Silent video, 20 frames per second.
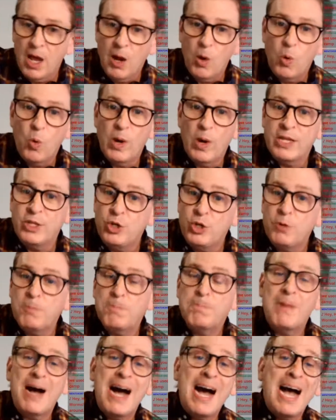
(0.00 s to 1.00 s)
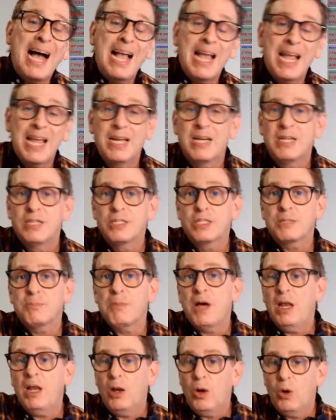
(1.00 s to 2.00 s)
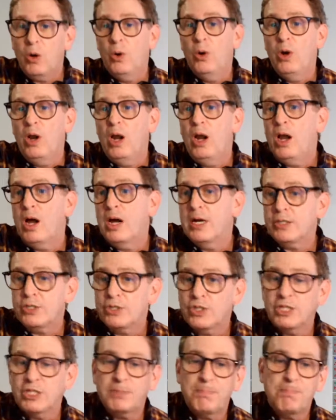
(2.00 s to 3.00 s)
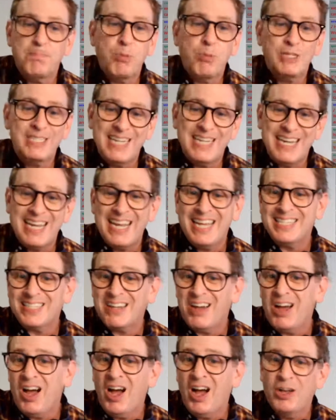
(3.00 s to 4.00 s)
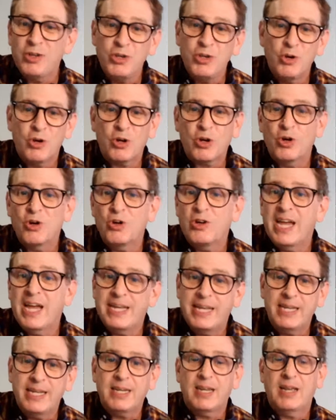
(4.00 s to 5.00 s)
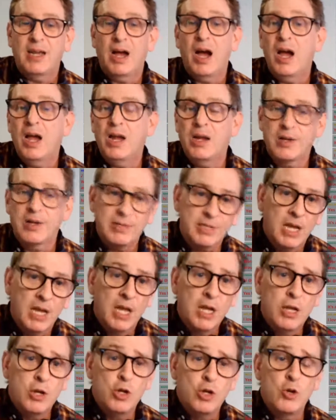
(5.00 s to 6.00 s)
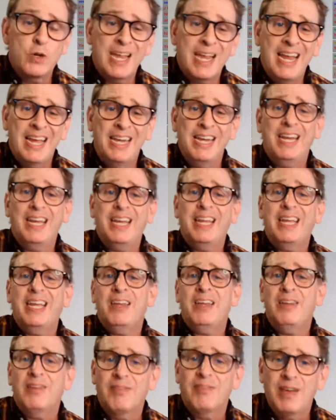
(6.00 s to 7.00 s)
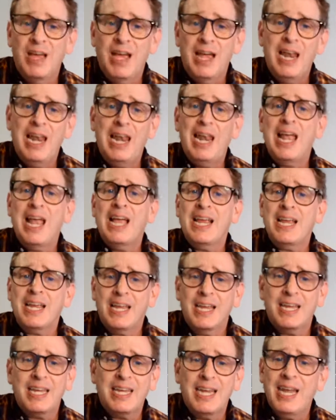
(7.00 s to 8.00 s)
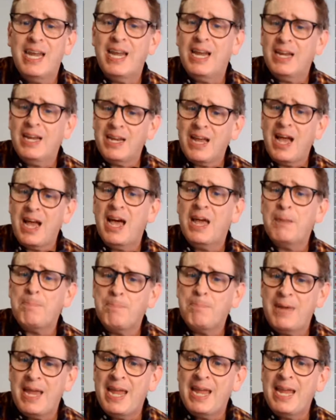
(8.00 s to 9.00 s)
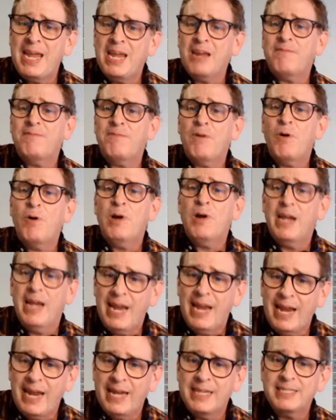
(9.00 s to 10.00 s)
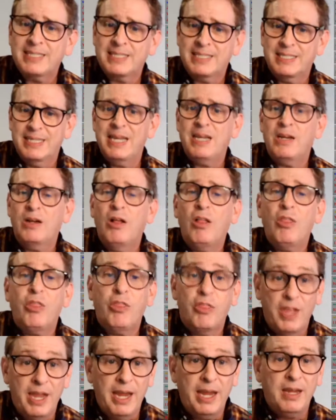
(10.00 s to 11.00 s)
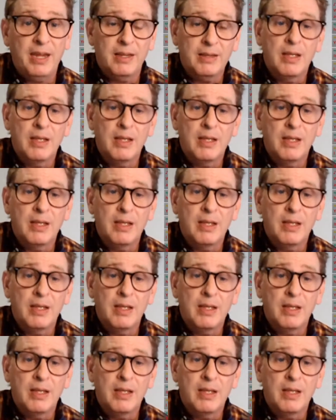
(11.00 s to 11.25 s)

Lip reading: When you buy, small or large, just put it on your credit card. You can live like a king, not paying for a single thing.